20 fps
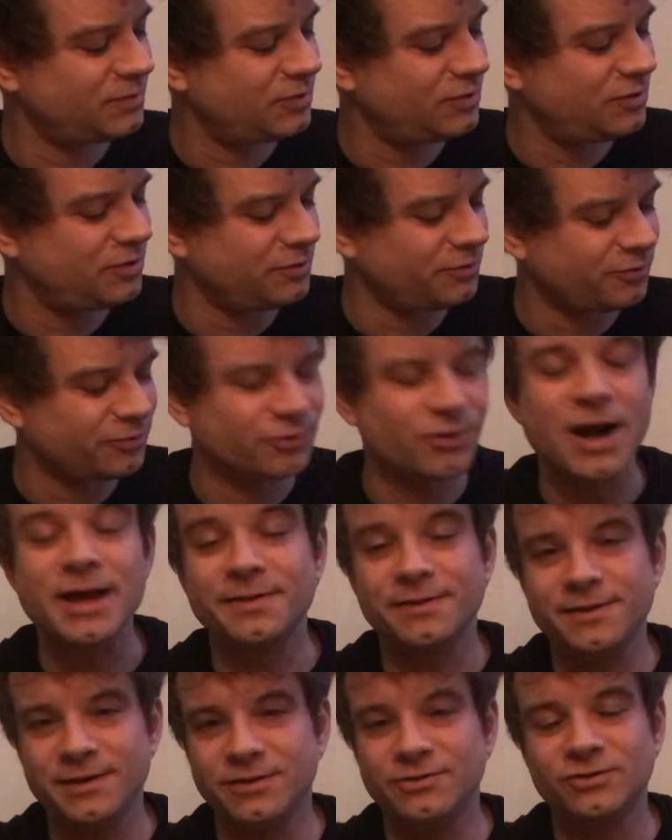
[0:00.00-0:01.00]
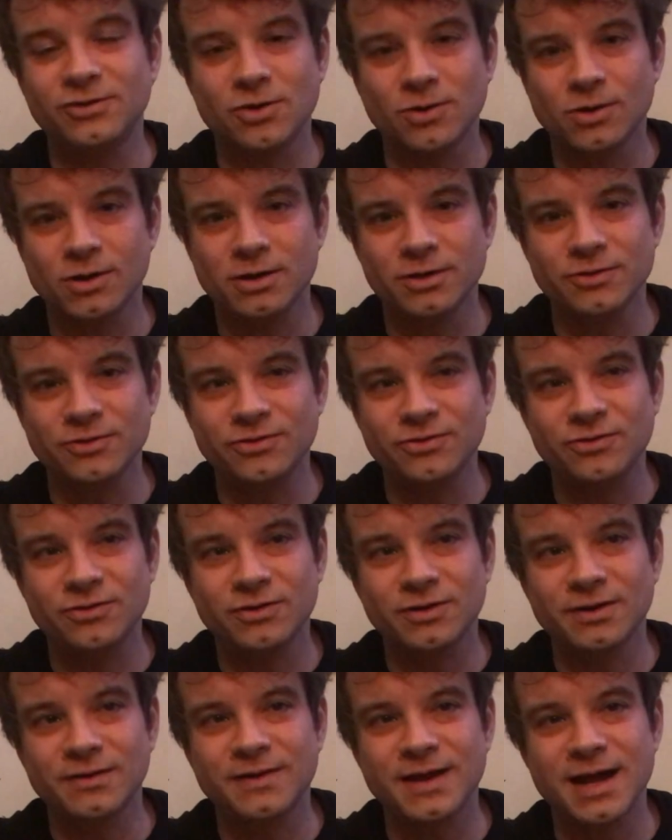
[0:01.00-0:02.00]
to fret these chords.
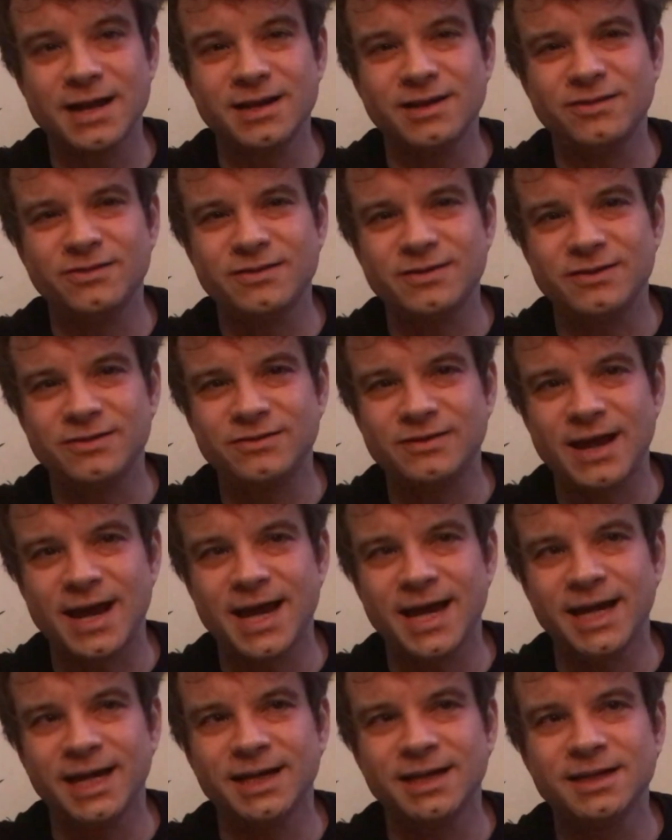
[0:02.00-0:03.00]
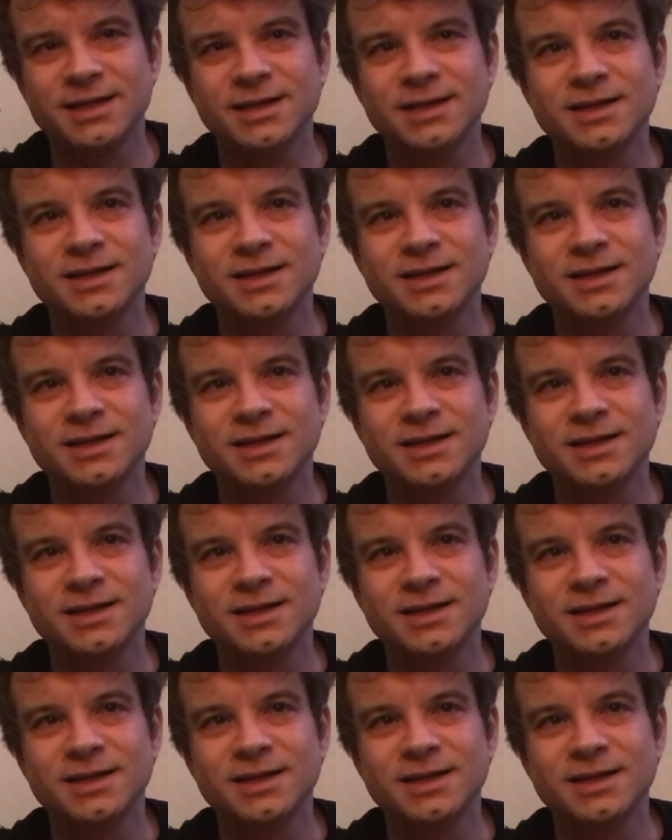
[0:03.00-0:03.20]
That is to say,